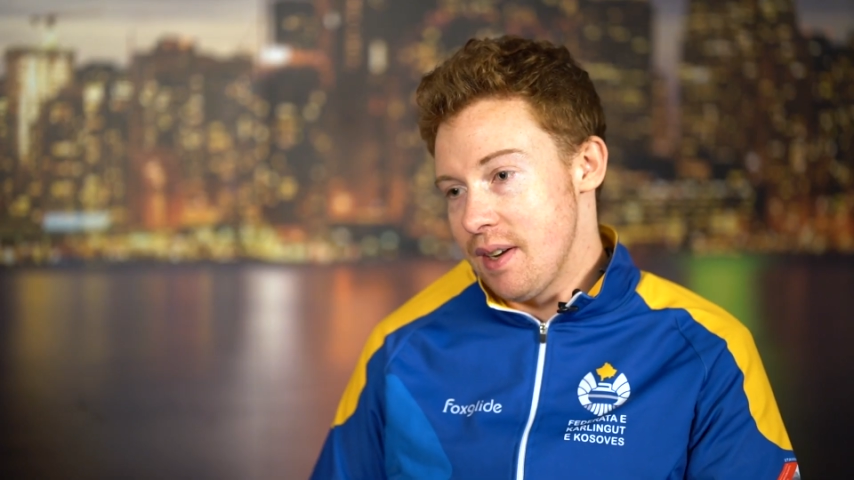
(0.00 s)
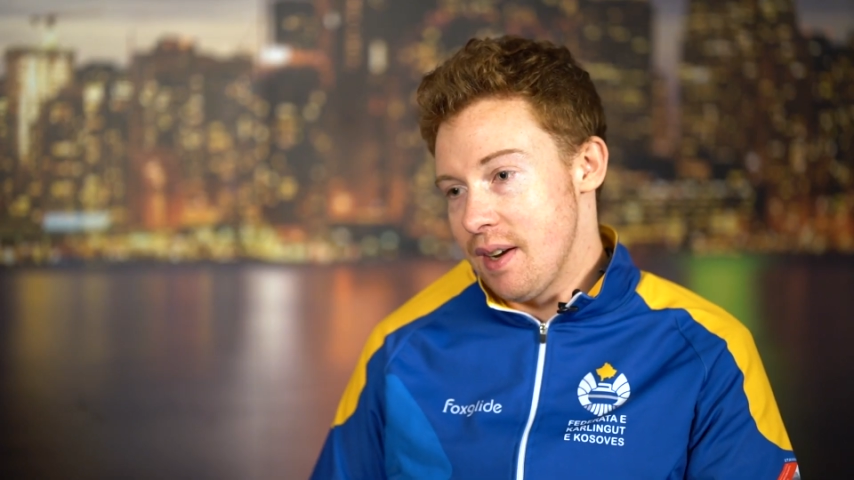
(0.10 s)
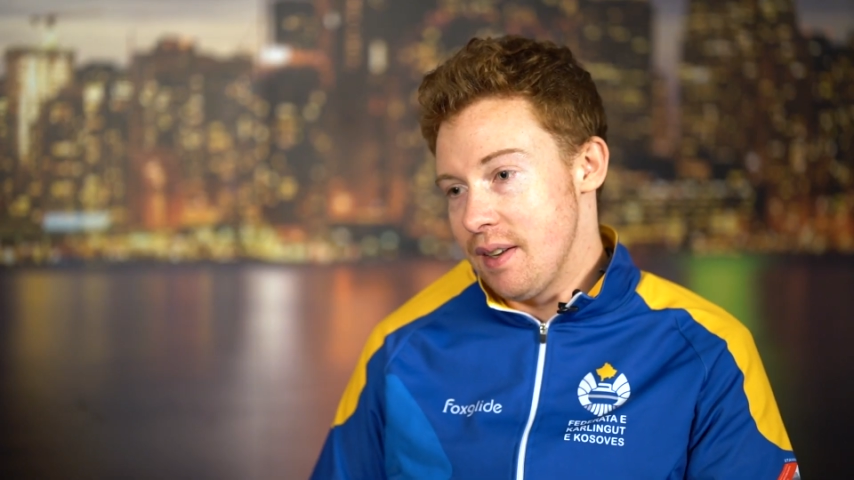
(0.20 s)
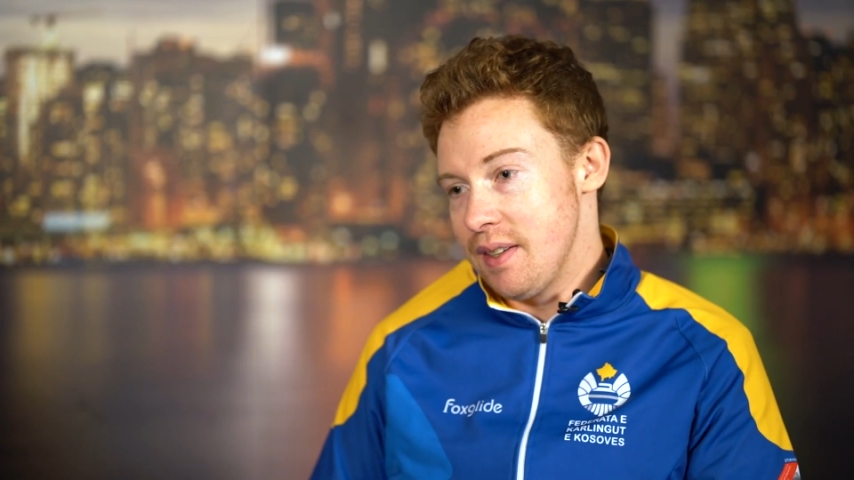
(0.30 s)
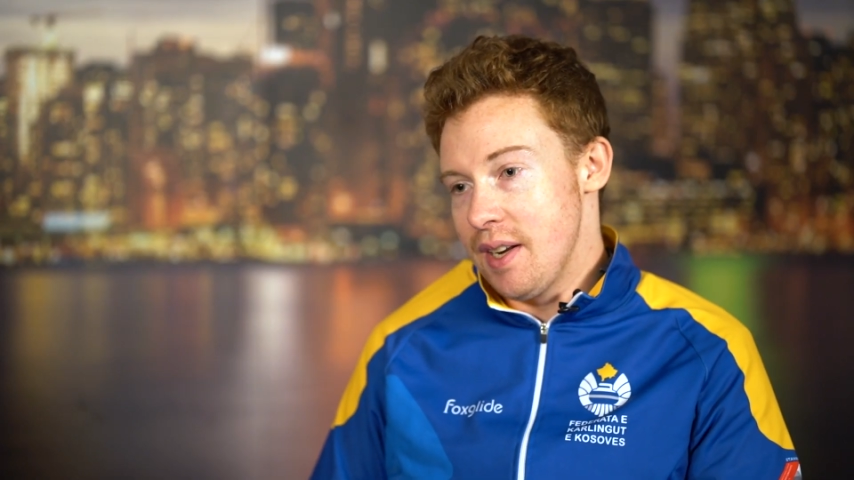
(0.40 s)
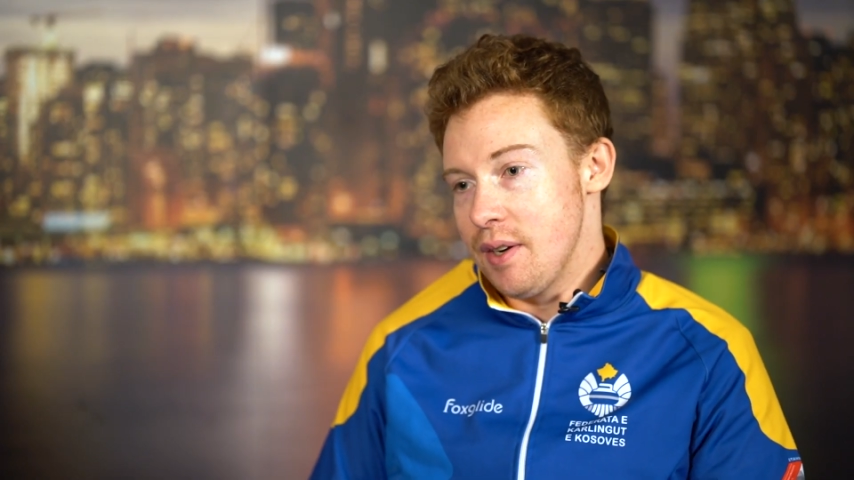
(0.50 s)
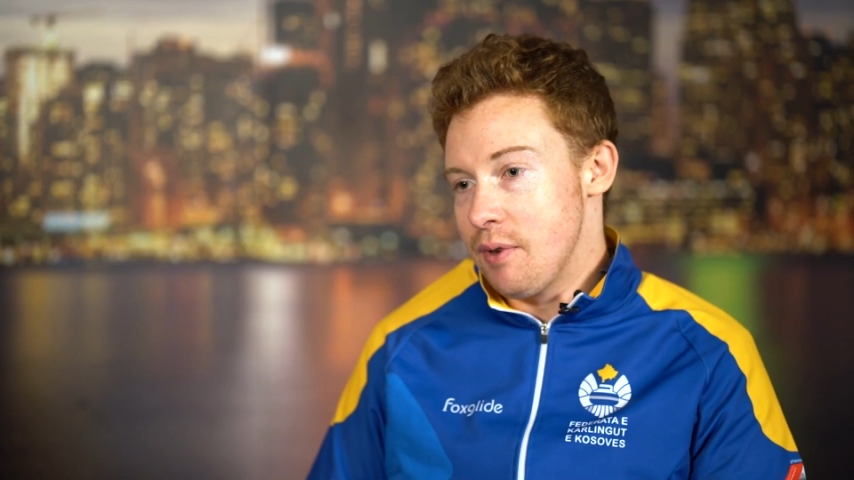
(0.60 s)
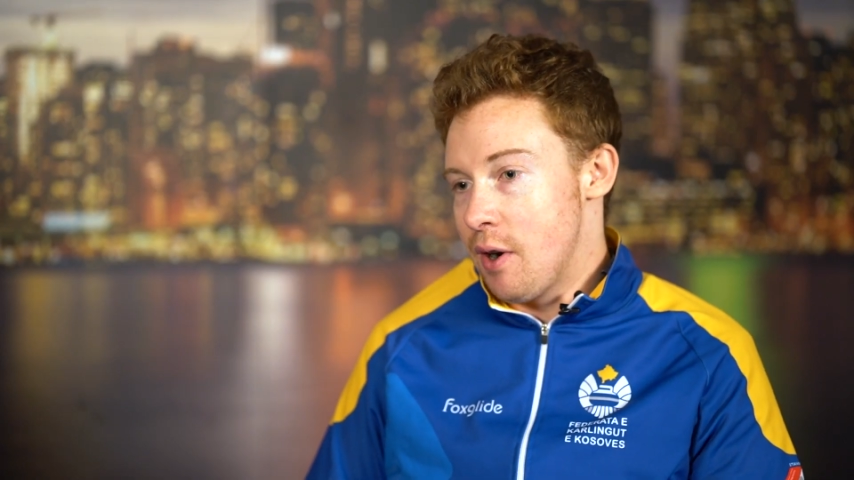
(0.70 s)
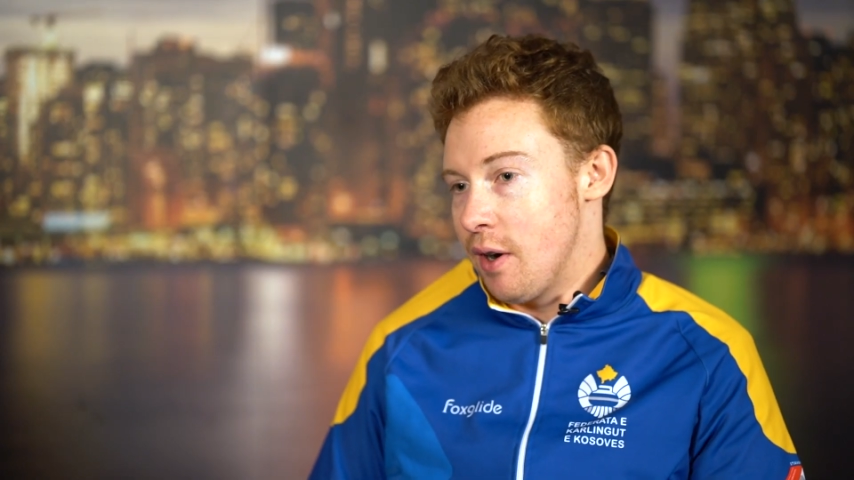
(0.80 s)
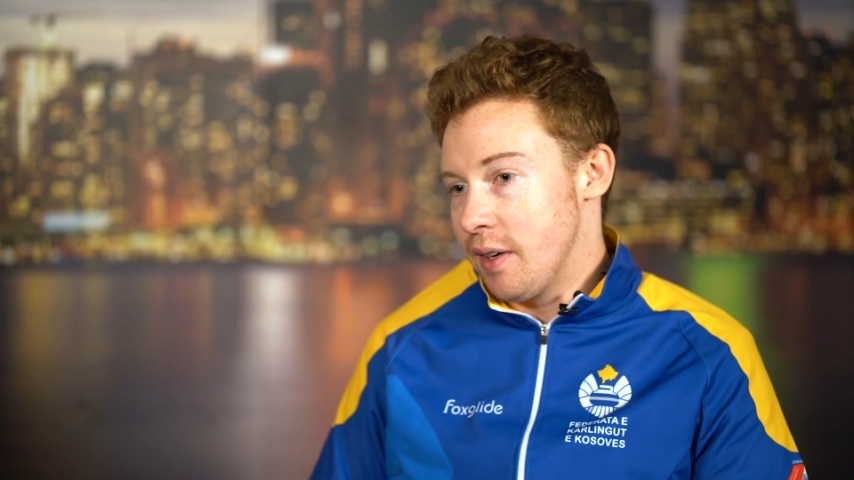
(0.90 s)
the end of
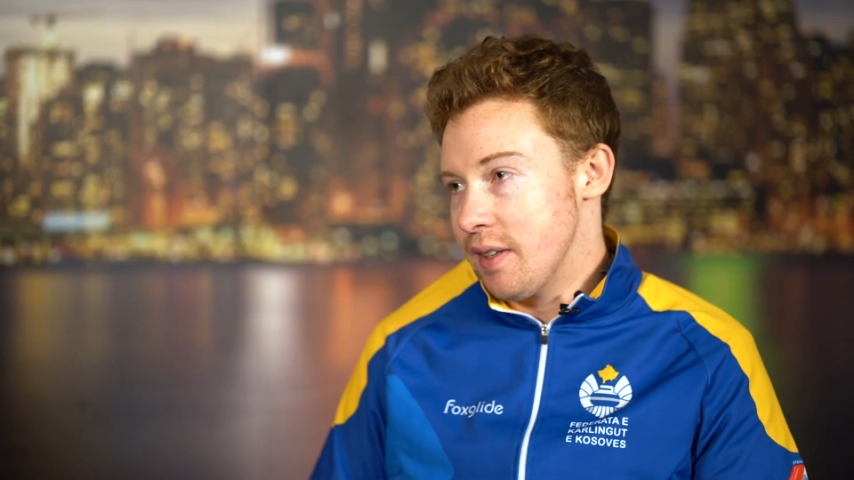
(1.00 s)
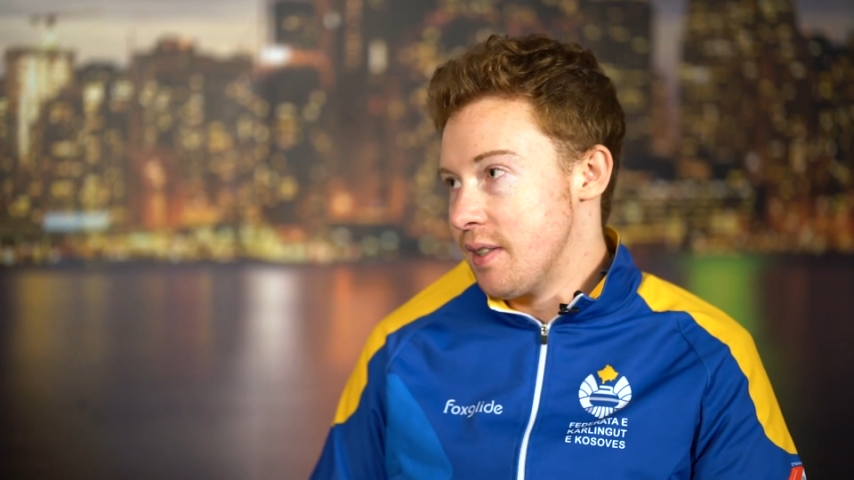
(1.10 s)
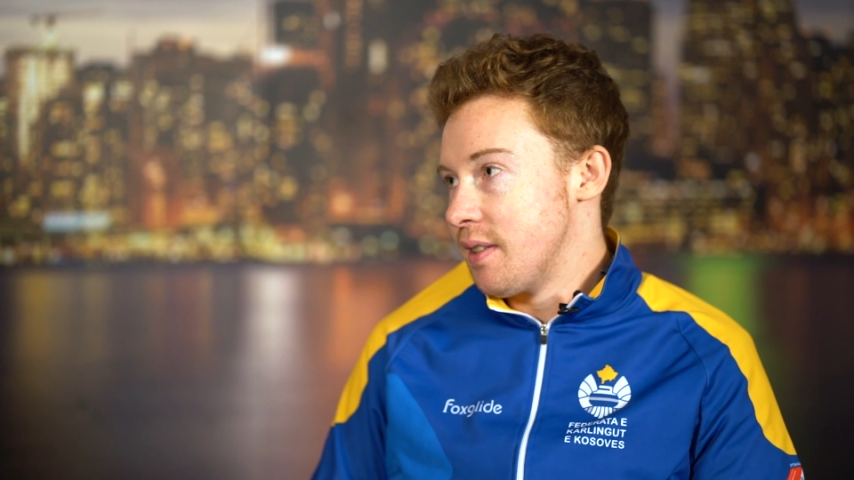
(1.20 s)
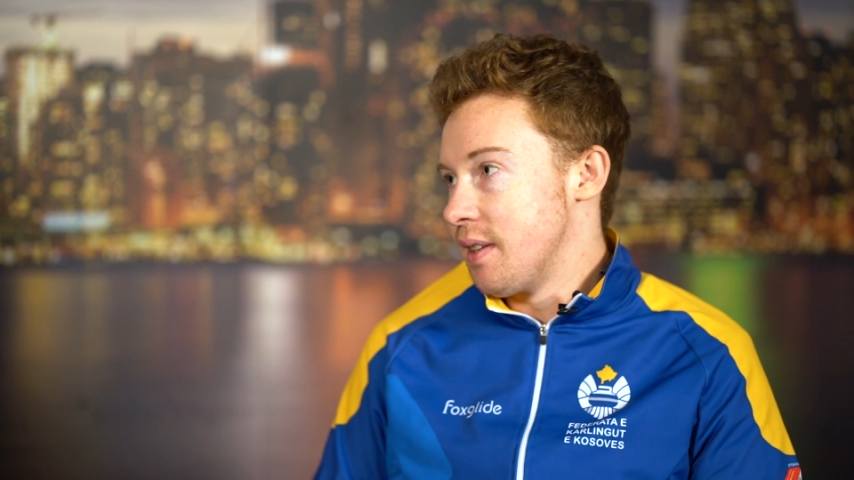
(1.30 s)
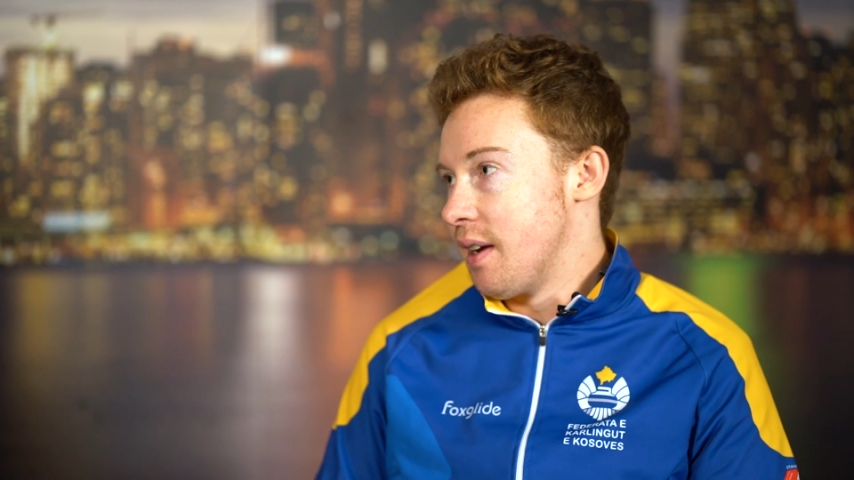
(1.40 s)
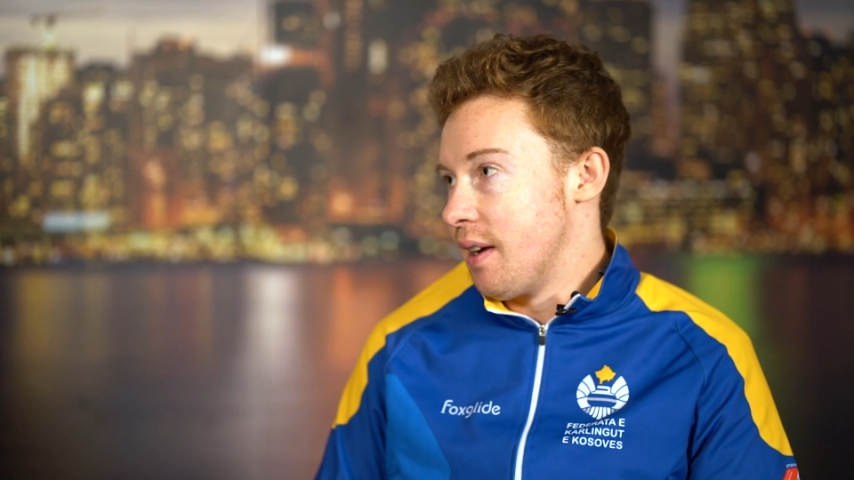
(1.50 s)
August,